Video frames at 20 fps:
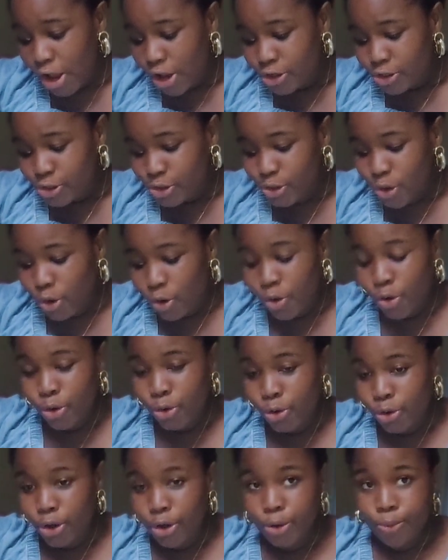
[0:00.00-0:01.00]

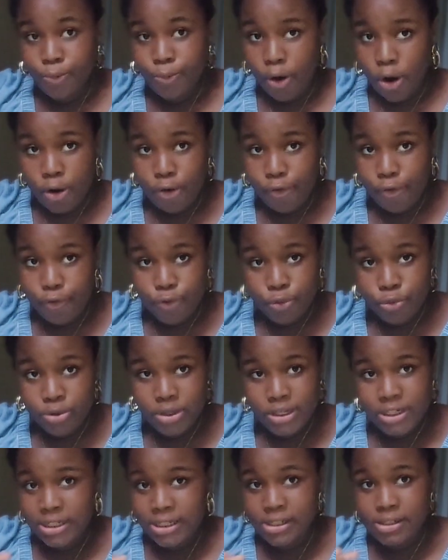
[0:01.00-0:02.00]
So all food
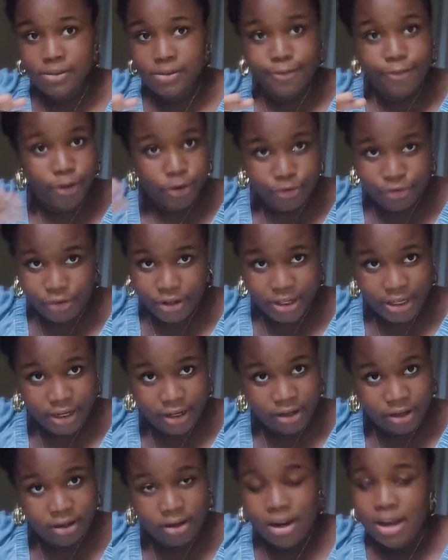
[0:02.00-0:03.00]
is 400
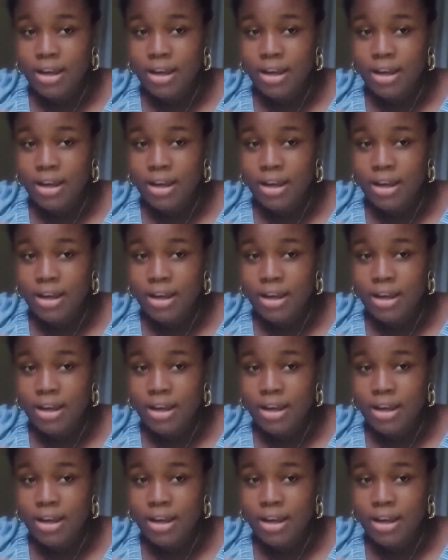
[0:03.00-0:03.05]
naira.